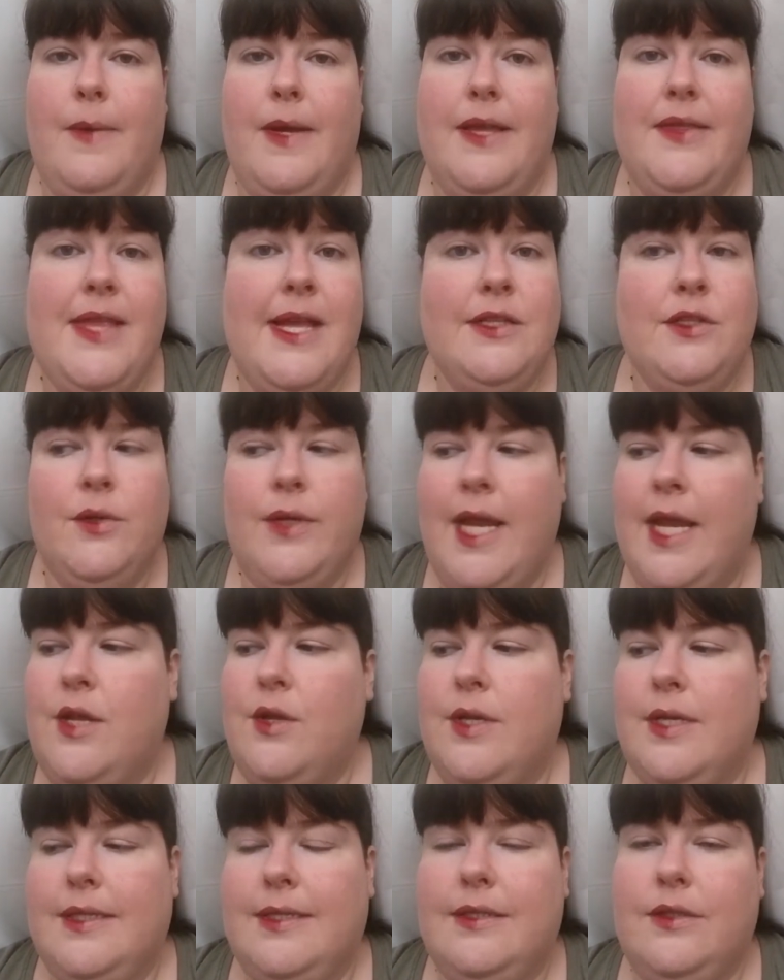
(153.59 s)
And that's okay.
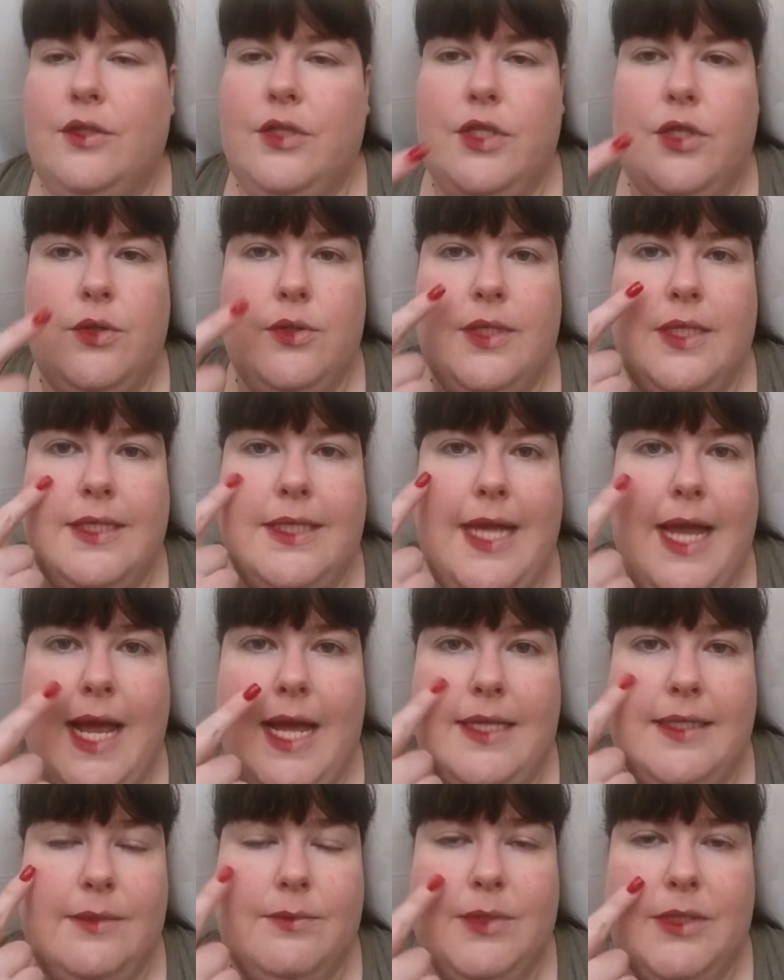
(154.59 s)
You can still use it to
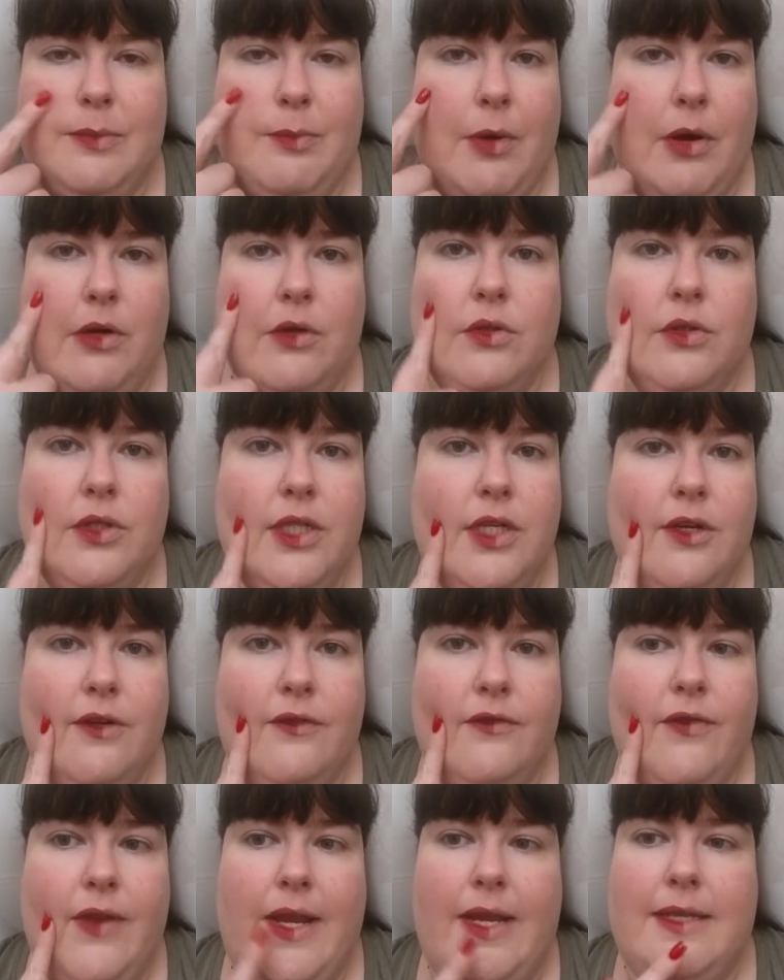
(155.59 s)
add some sparkle to your
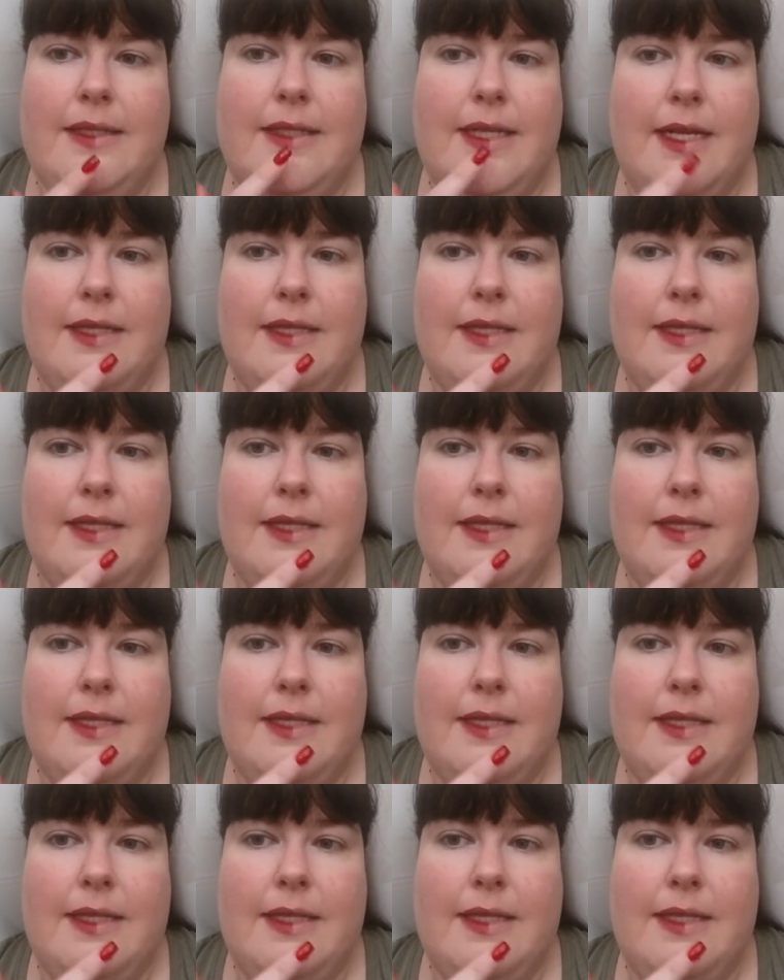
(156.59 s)
face,